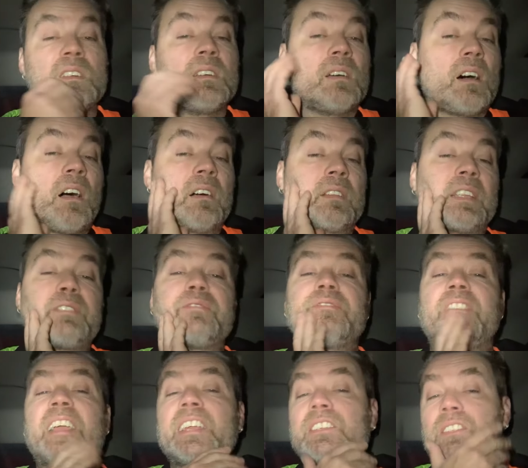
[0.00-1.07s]
ugly
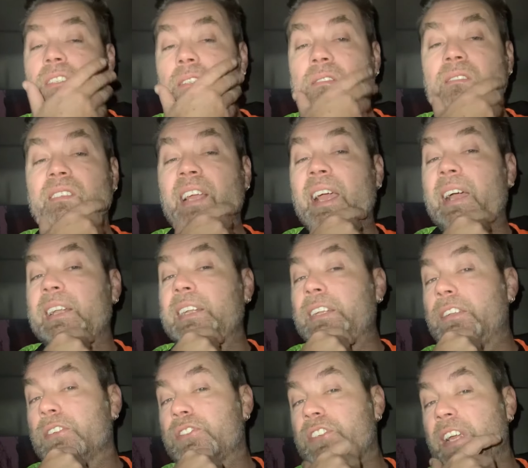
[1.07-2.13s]
face. Yeah, I need
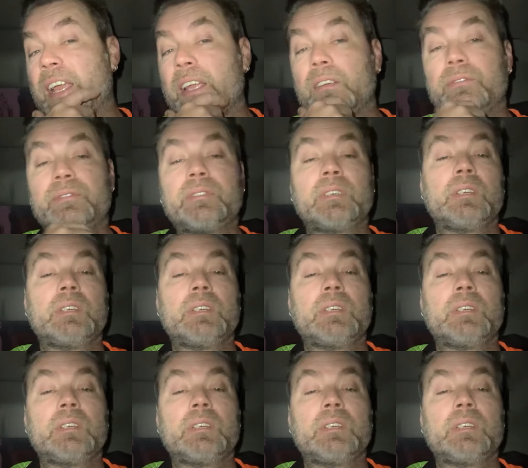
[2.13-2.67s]
to shave,